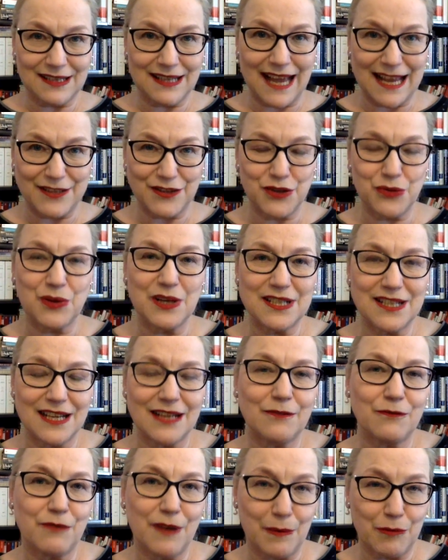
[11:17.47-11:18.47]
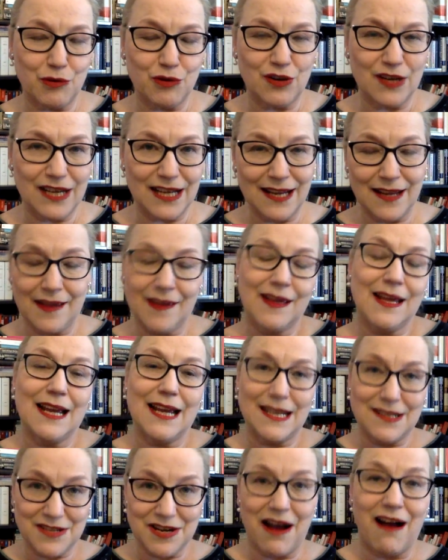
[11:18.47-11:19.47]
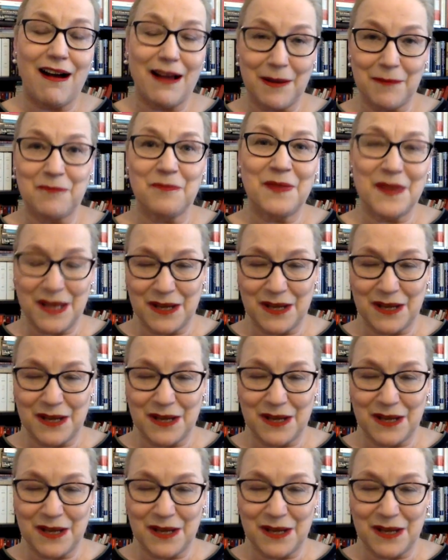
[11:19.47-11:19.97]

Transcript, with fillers: get to it in February in time